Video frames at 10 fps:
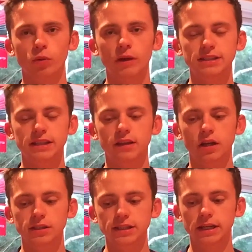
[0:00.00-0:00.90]
in
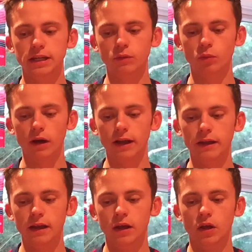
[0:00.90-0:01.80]
2013 when